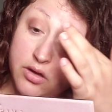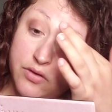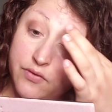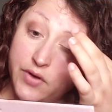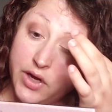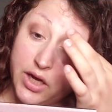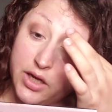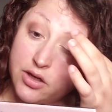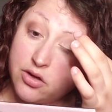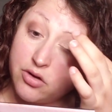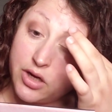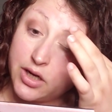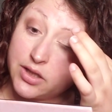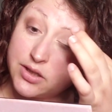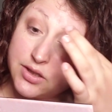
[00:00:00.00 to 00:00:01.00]
if I had 2
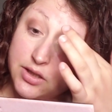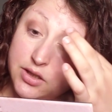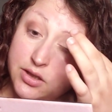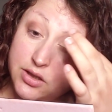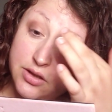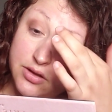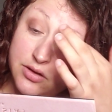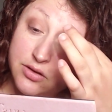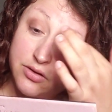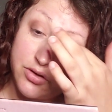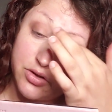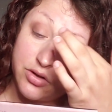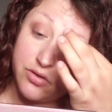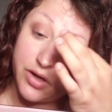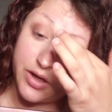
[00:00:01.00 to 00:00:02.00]
cats, or
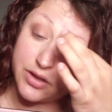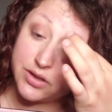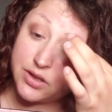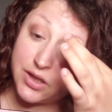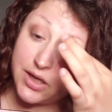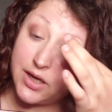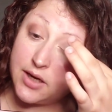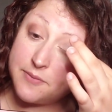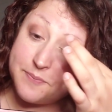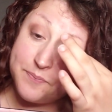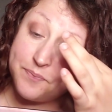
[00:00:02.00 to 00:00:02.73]
2 dogs and a cat.